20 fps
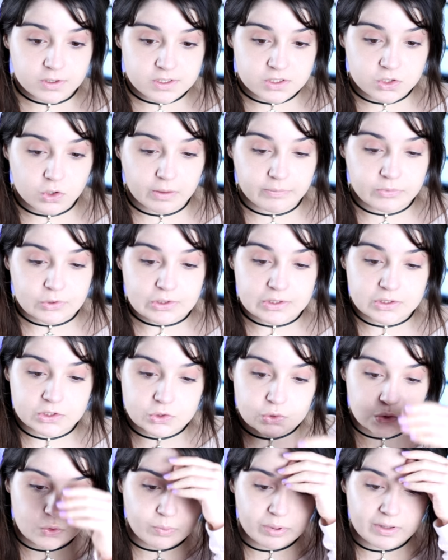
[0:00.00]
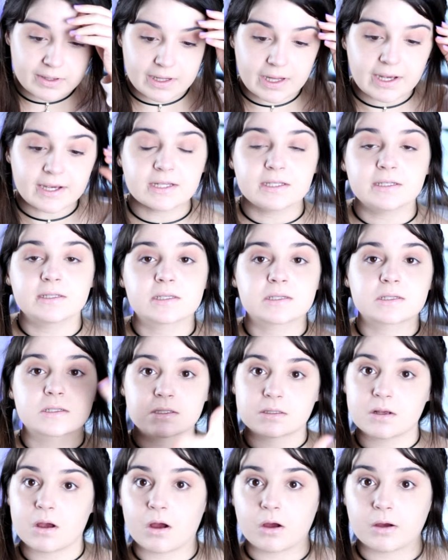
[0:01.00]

So I'm going to apply this